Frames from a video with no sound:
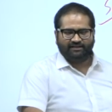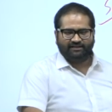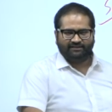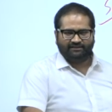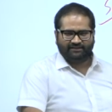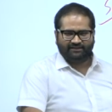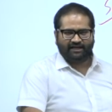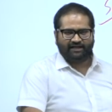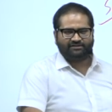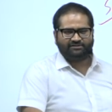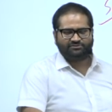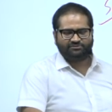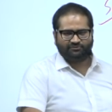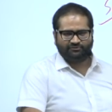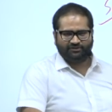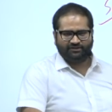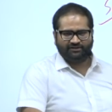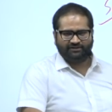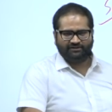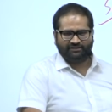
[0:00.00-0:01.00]
that
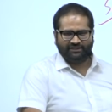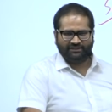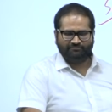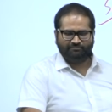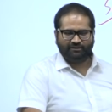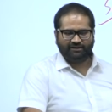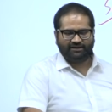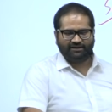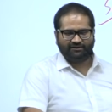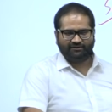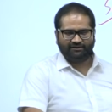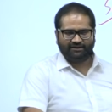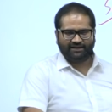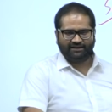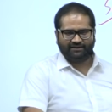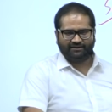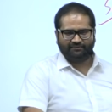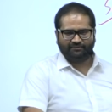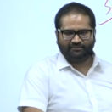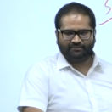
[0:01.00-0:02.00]
student in particular, I
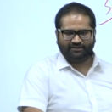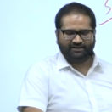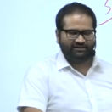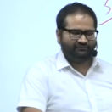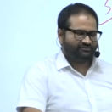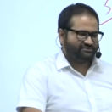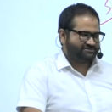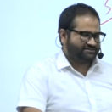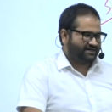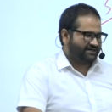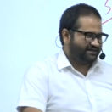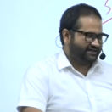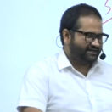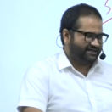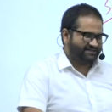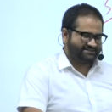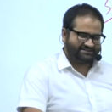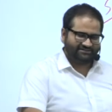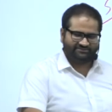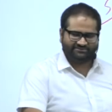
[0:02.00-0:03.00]
remember, he was writing
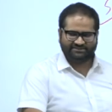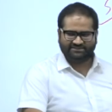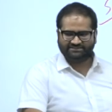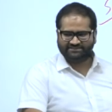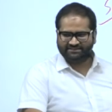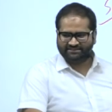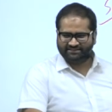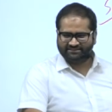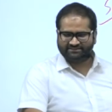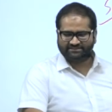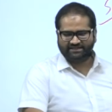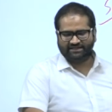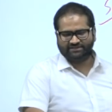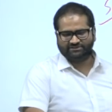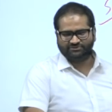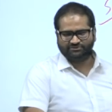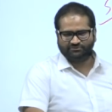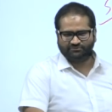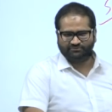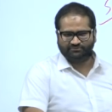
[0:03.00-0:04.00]
SFGs in this
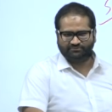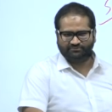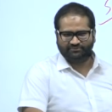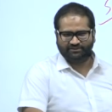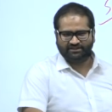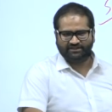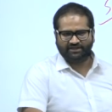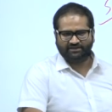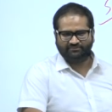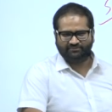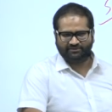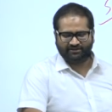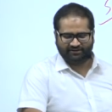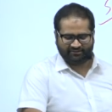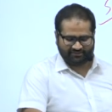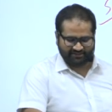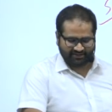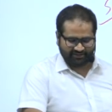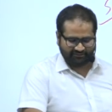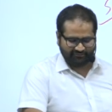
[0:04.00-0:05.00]
classroom that I'm
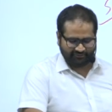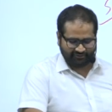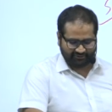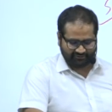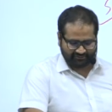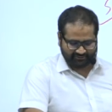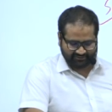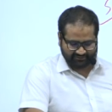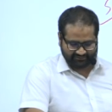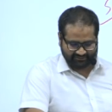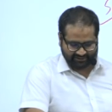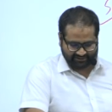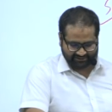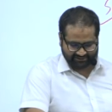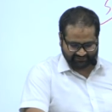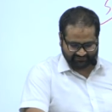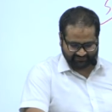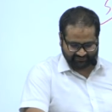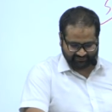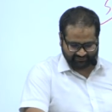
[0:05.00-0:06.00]
trying to record this
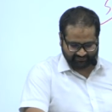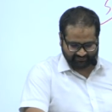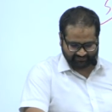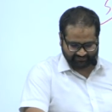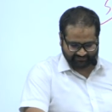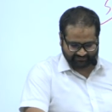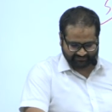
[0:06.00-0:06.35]
lecture from.